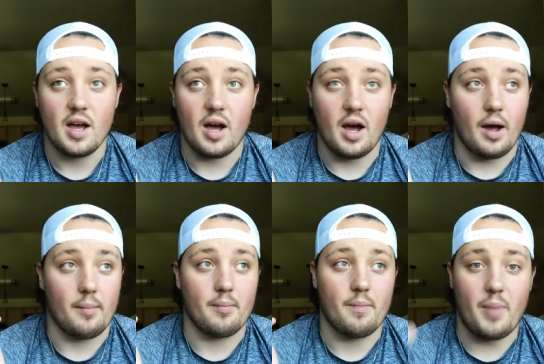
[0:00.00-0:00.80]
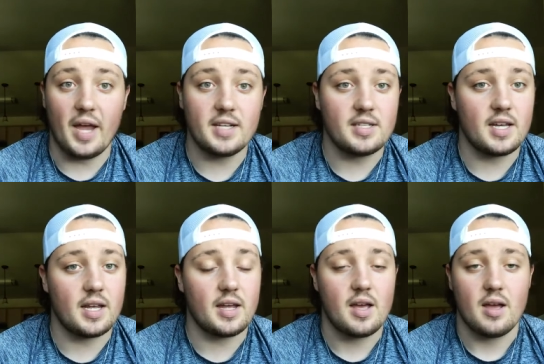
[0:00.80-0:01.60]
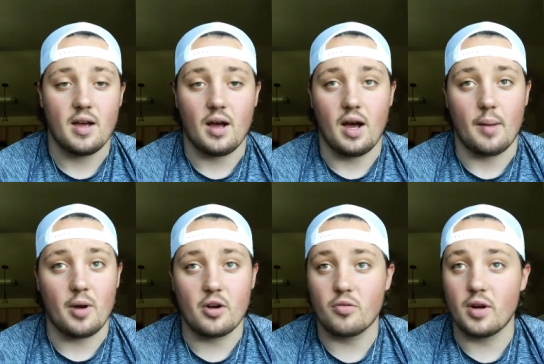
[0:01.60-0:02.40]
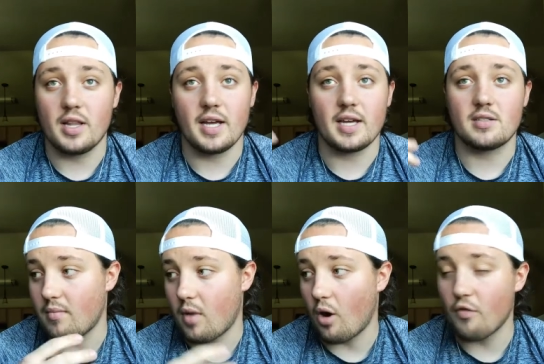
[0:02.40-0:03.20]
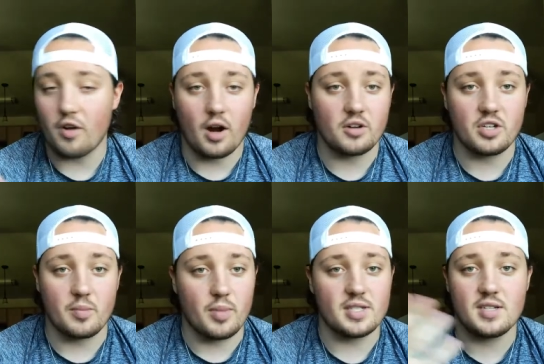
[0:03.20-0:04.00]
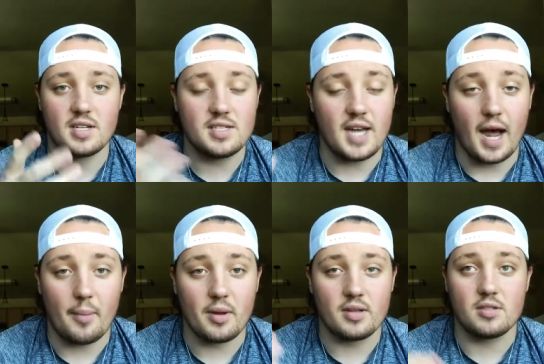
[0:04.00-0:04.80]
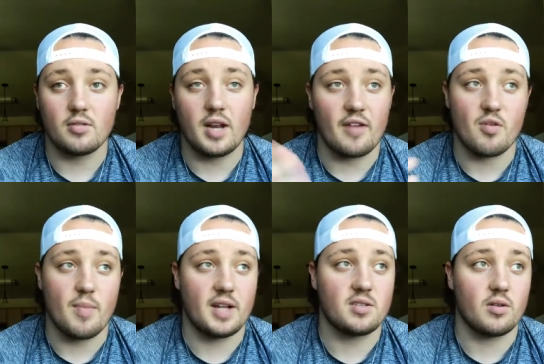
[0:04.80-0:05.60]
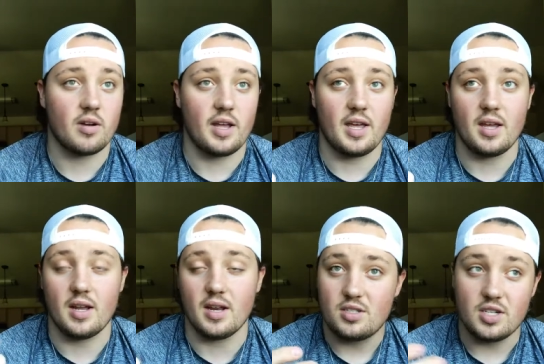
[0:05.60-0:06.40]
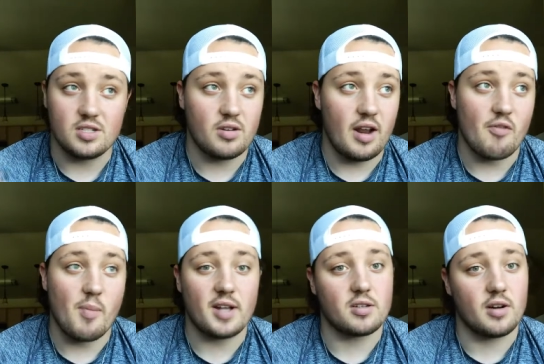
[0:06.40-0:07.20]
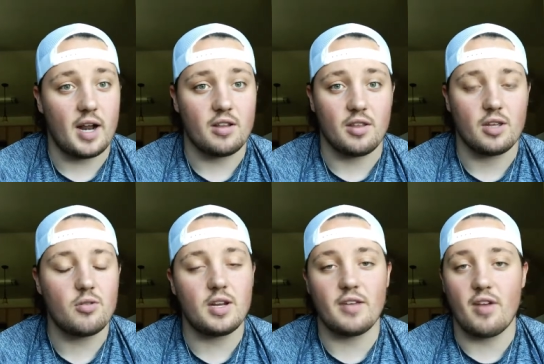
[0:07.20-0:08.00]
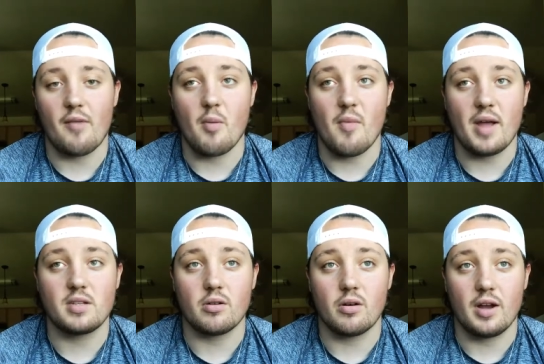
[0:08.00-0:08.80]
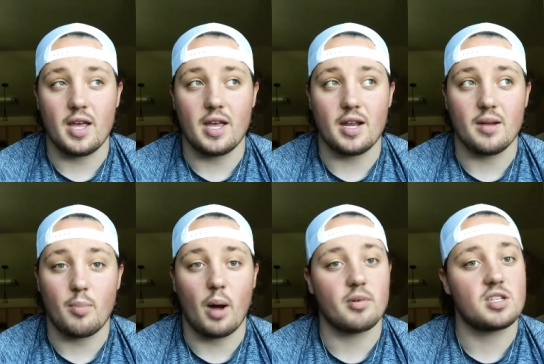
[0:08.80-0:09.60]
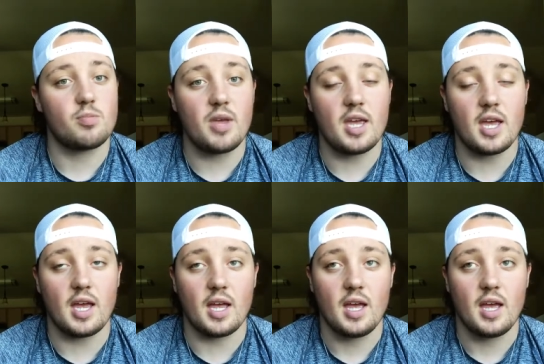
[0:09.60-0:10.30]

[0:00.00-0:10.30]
um, painting, um, acrylics, overarching business topics. You can have a mentor in, geez, you can have a mentor in anything. You could even have a mentor in public speaking,